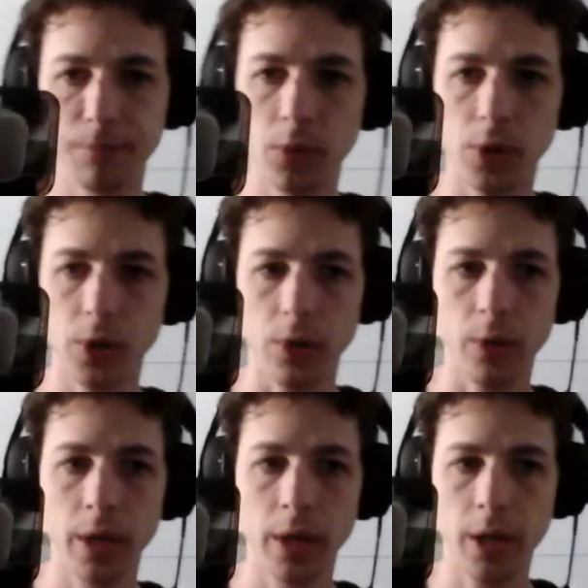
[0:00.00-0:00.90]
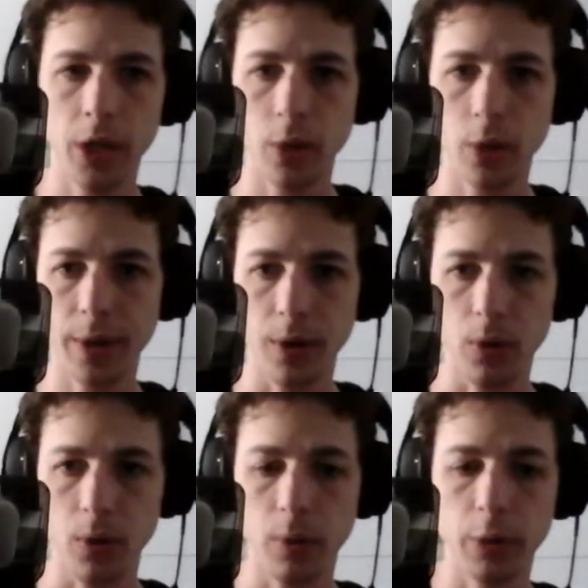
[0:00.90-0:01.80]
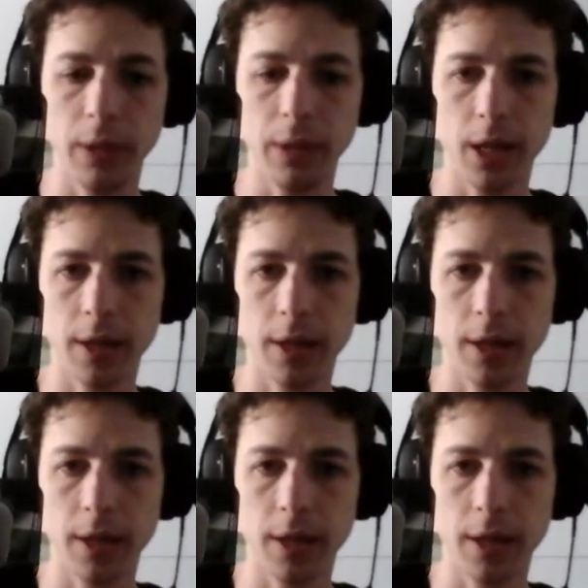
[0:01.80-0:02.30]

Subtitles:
So here we go. Wish me luck